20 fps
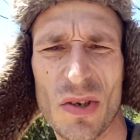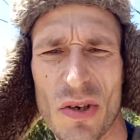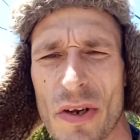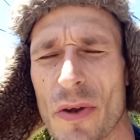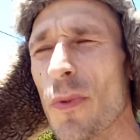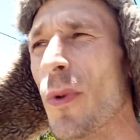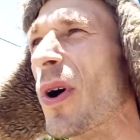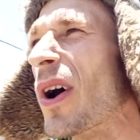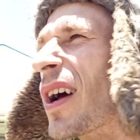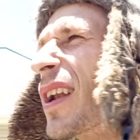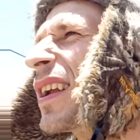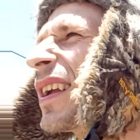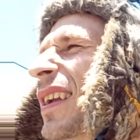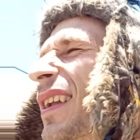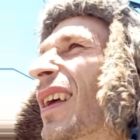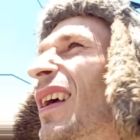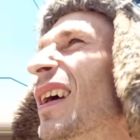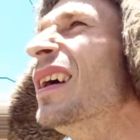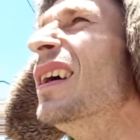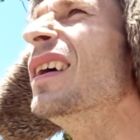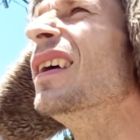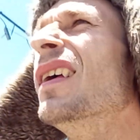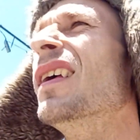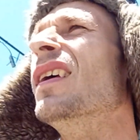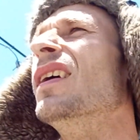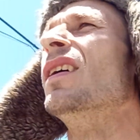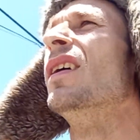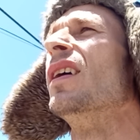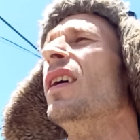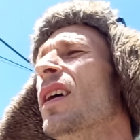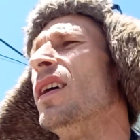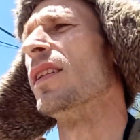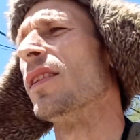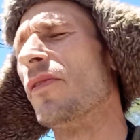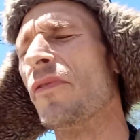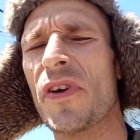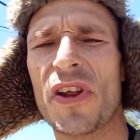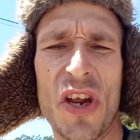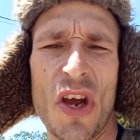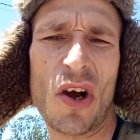31 and
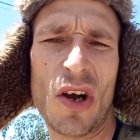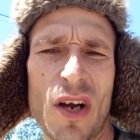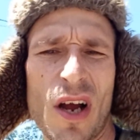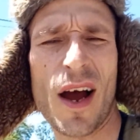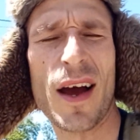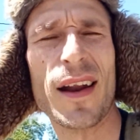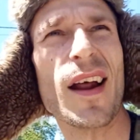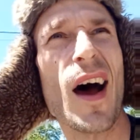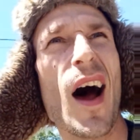the video cut